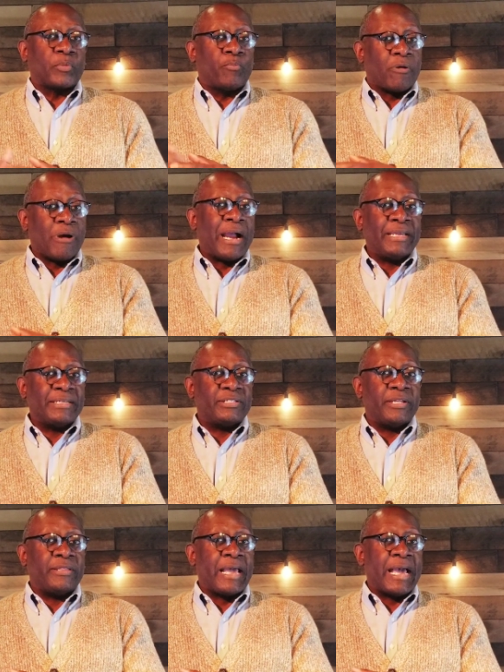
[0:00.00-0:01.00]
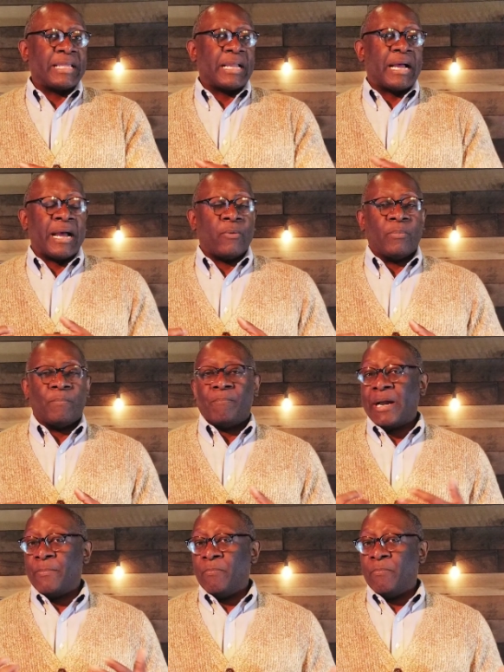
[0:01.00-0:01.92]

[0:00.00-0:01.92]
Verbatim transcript: prior to that, I, my,